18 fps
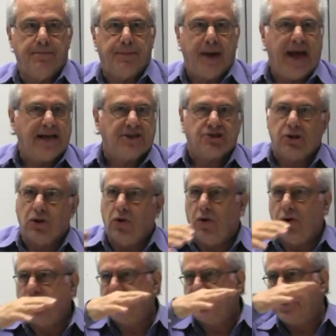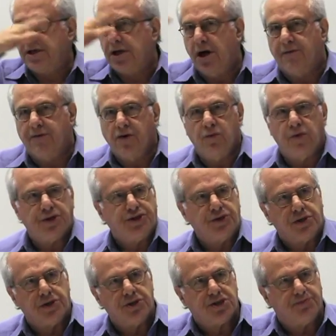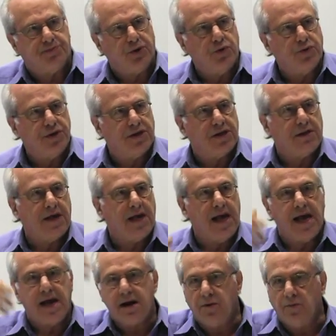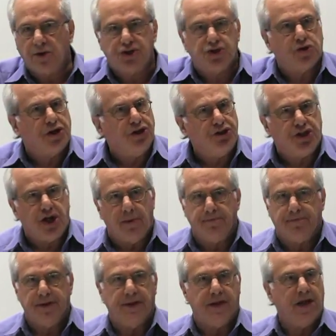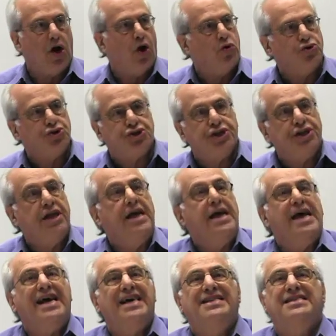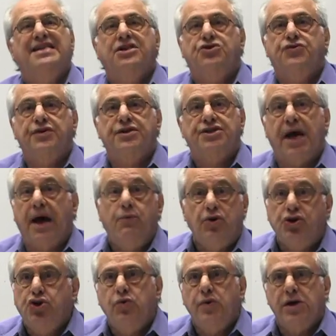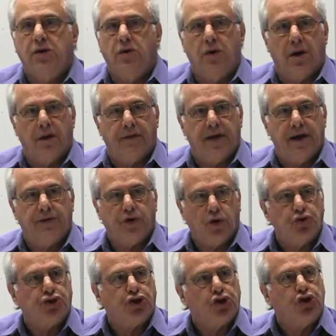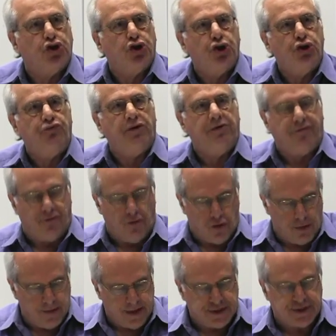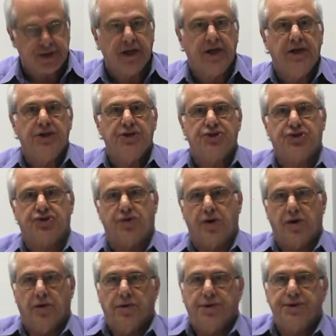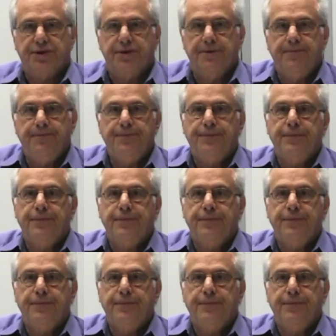Pass laws that govern what you can spew into the air and what you can dump in the ocean, etc. And we're doing all of that. Those are good reformist struggles.